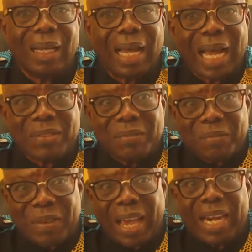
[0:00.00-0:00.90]
at
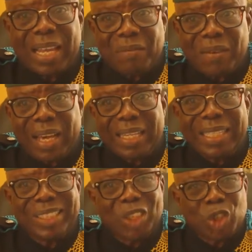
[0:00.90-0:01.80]
very,
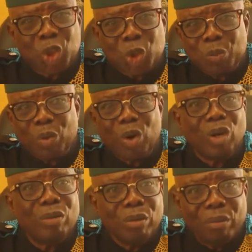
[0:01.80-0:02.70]
very
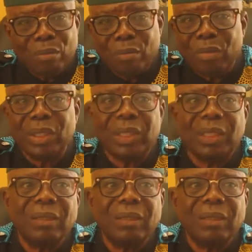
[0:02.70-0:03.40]
small money.